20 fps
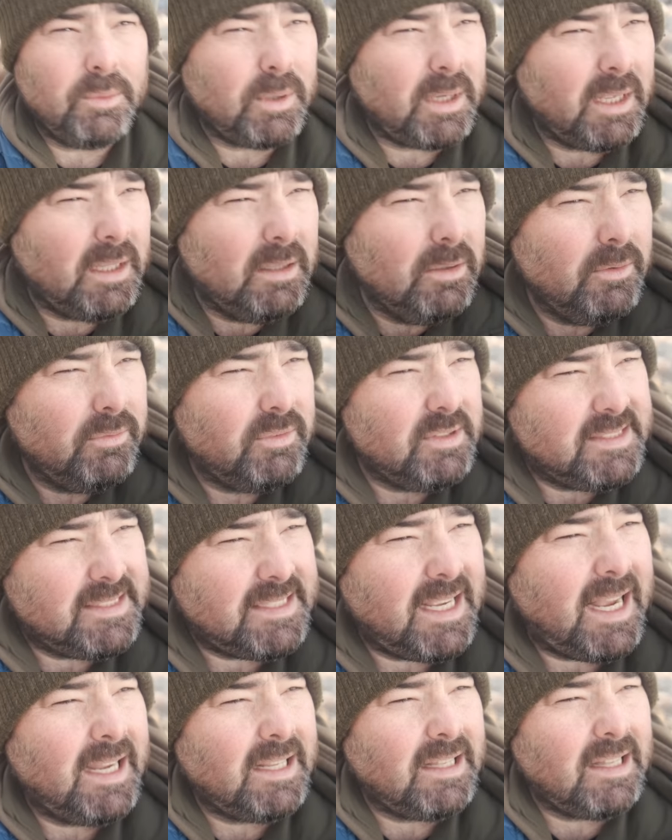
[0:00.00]
We're getting lovely
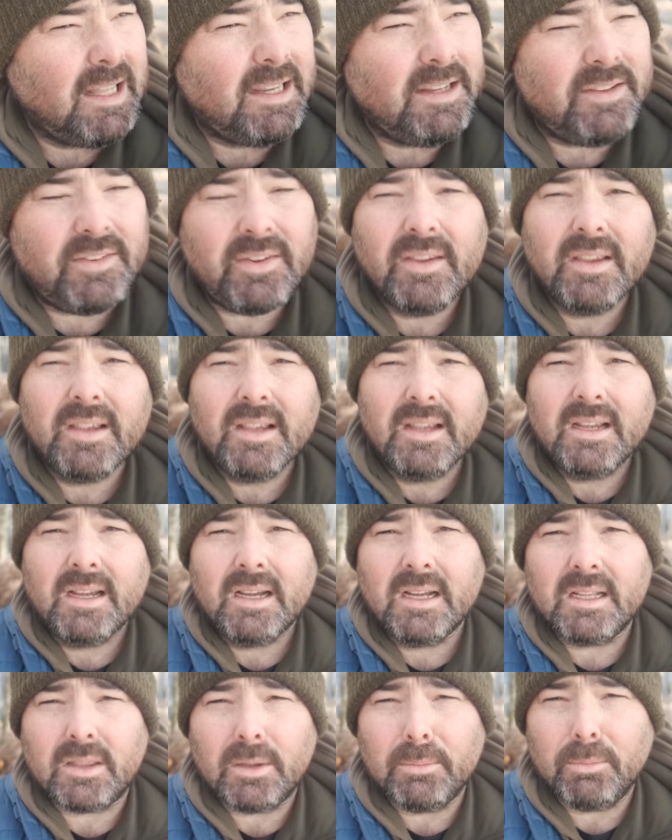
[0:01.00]
side light
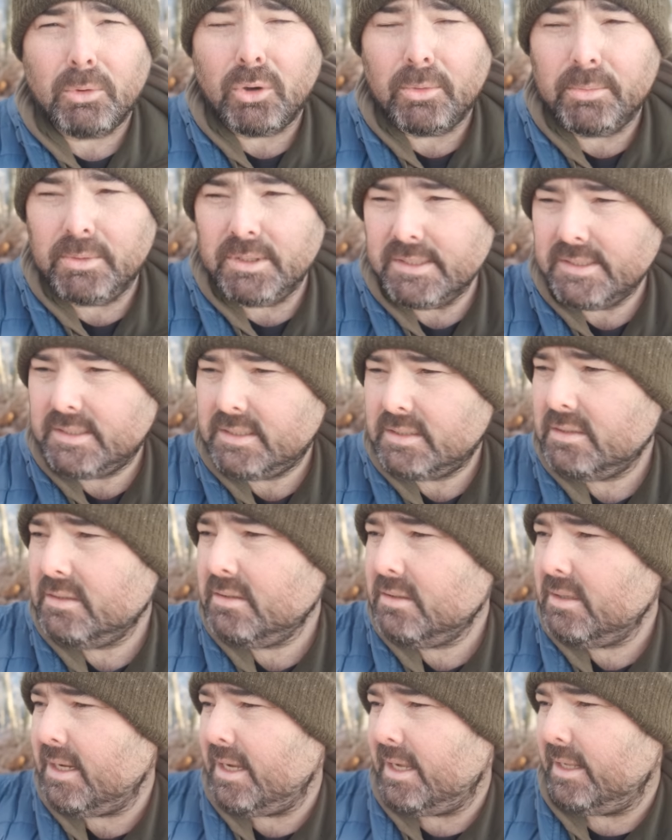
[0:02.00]
at the moment
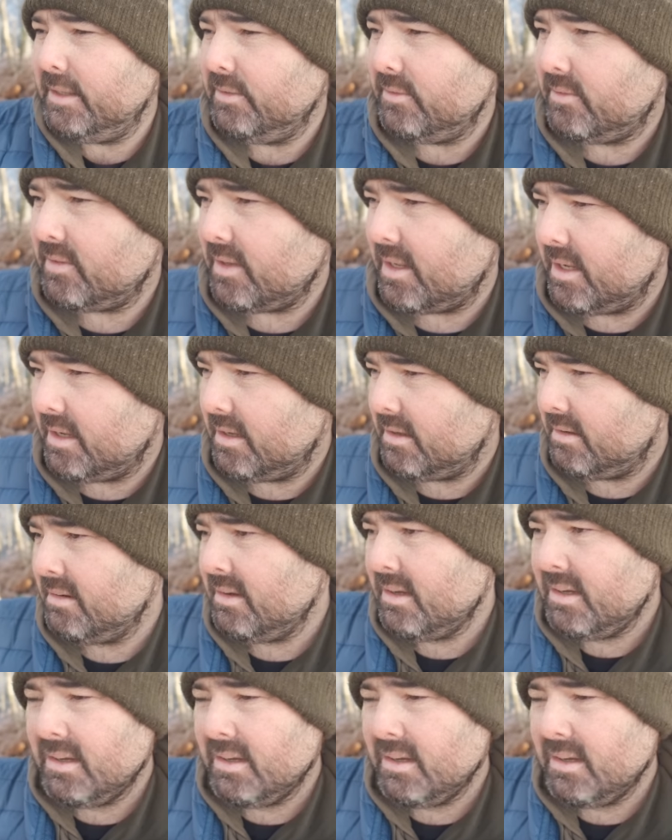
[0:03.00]
and uh,